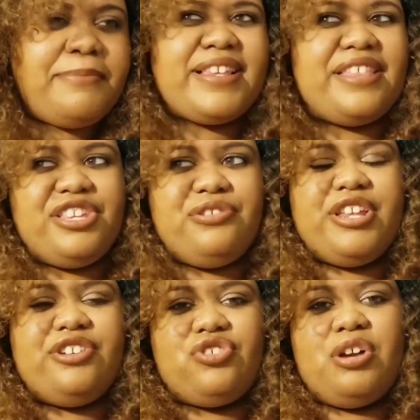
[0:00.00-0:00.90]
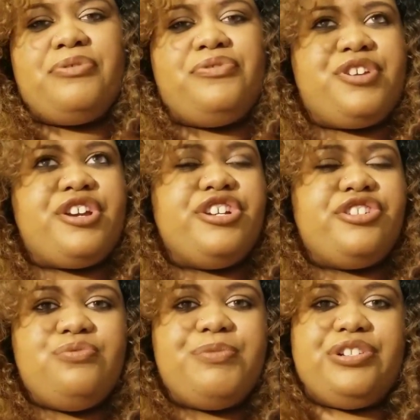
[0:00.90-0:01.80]
Because I think you get in trouble if you
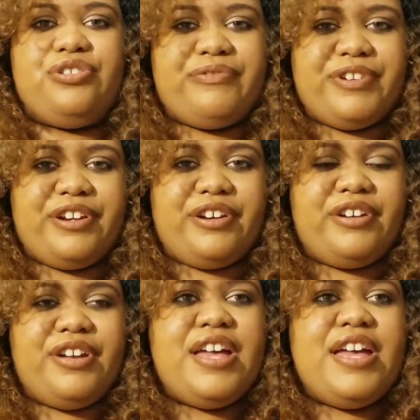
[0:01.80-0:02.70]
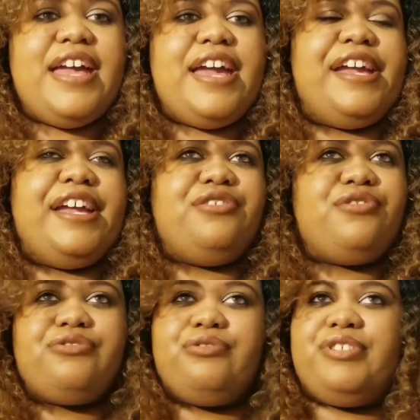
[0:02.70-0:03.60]
carry too much over there.
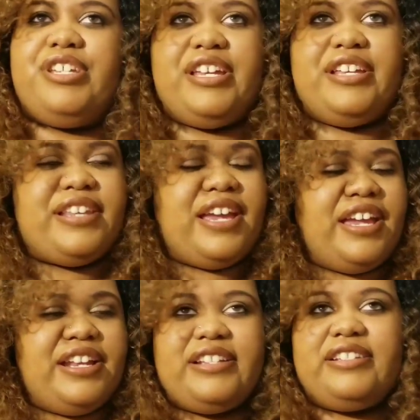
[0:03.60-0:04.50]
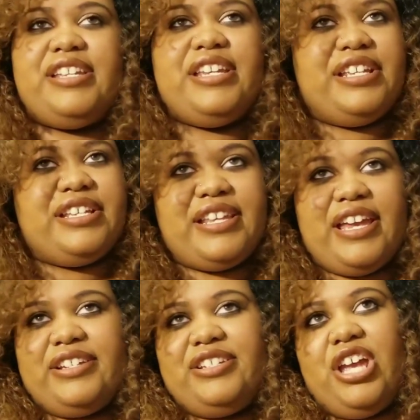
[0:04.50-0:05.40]
And you go through TSA, that's
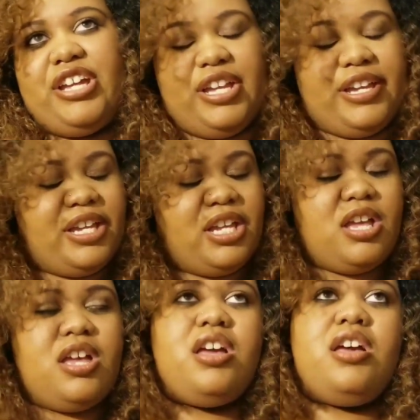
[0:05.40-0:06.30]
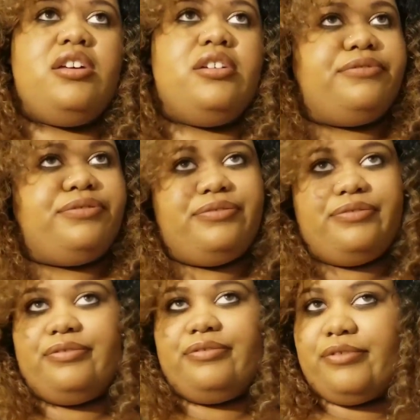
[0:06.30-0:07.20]
tedious ass checking.
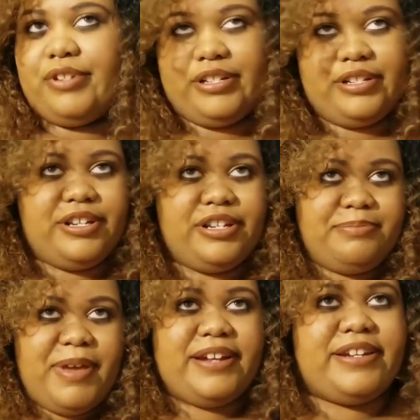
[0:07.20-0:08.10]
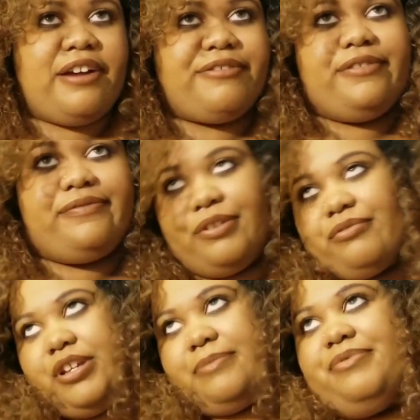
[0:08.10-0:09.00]
Getting pat down, getting
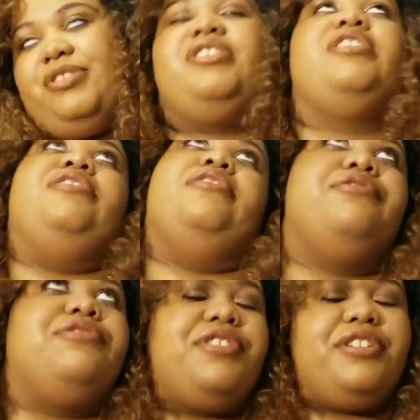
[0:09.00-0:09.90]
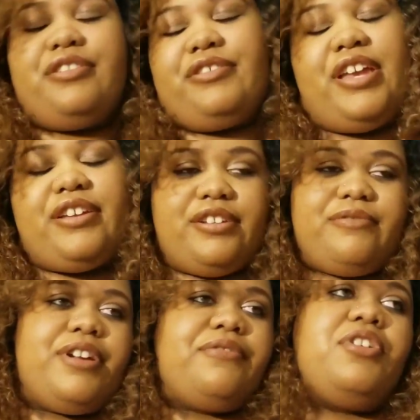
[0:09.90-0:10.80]
filled up and shit. You just sitting there
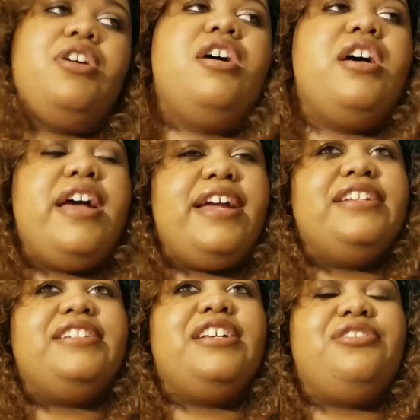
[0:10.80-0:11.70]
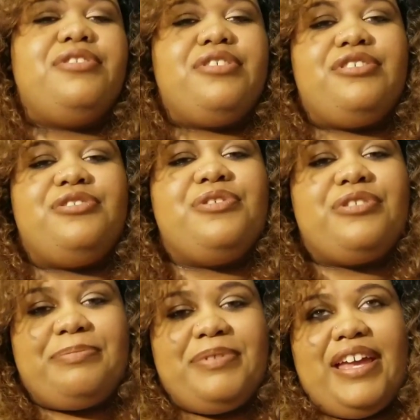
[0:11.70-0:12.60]
taking it, whatever. And then you
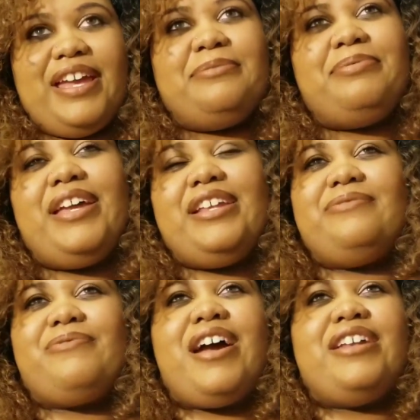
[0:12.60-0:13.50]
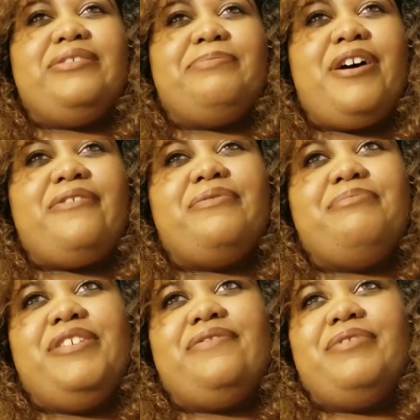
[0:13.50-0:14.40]
get on the plane. The plane ride is about,
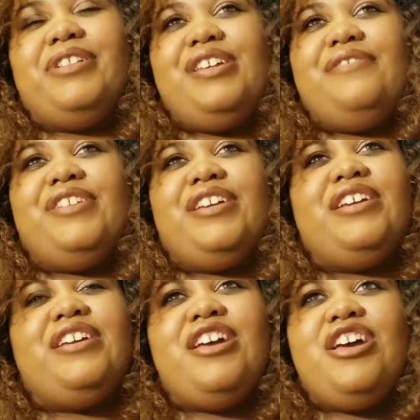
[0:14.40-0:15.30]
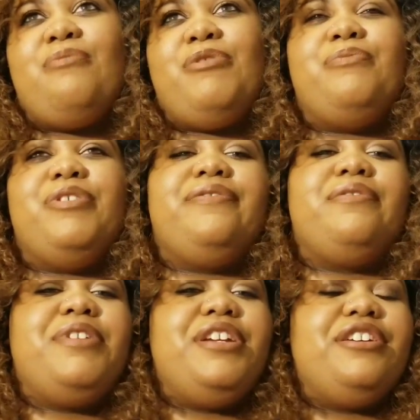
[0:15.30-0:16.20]
from Cleveland. We
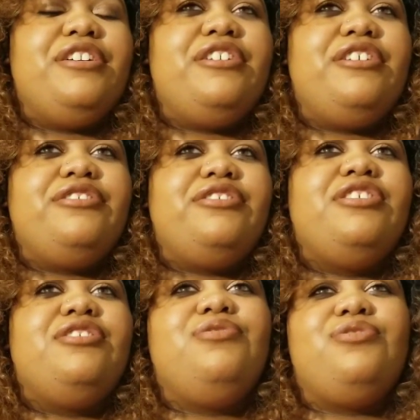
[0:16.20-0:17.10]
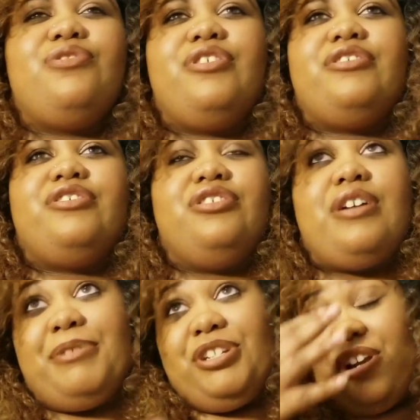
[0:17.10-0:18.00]
went from here to New York
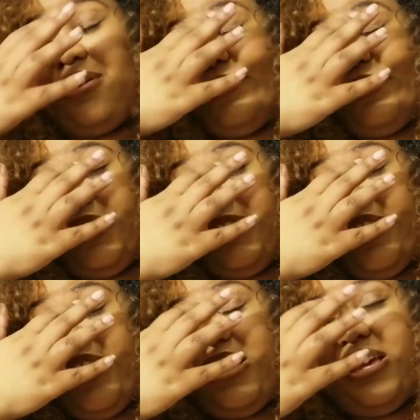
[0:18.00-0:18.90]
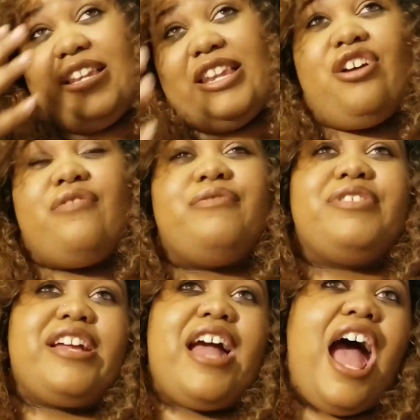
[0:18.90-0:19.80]
to Jersey. The
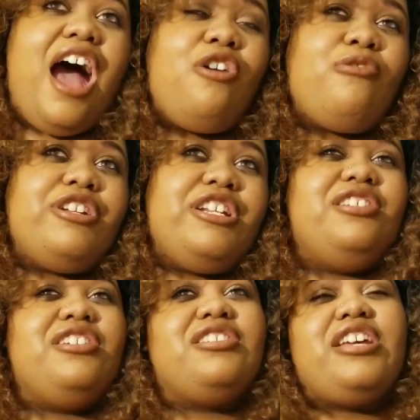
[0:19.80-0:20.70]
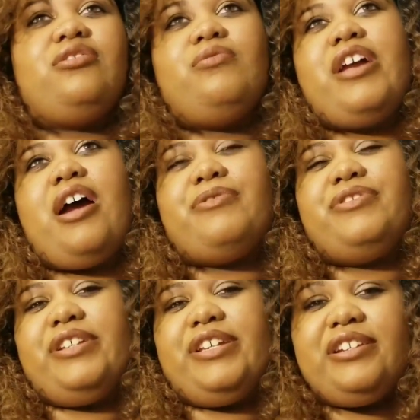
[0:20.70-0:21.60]
layover was like an hour, and it took us like 3
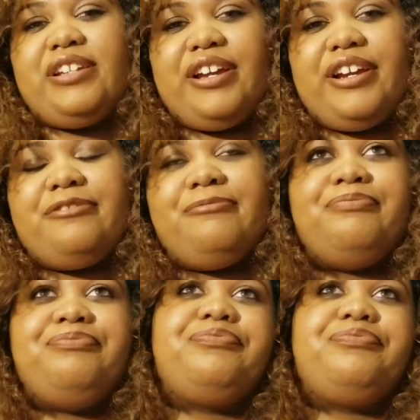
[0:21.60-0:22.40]
hours to get there.